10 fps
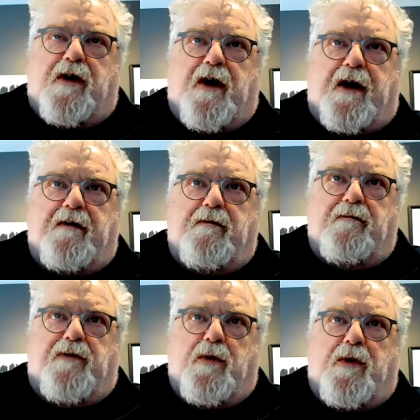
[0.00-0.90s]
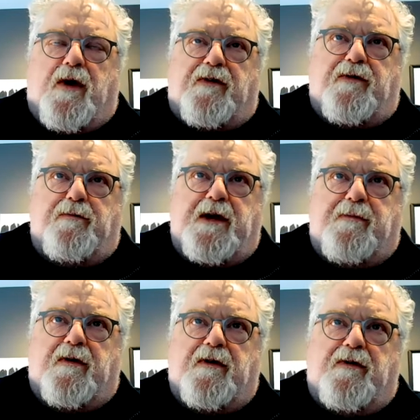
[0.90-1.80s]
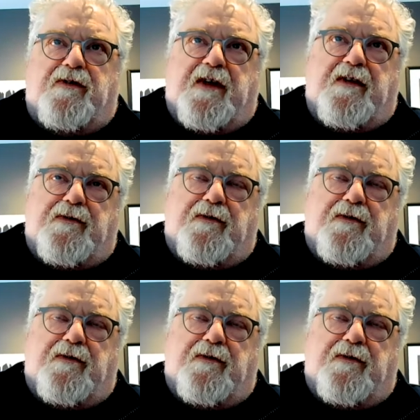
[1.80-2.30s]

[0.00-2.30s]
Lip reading: got phone calls from people who said this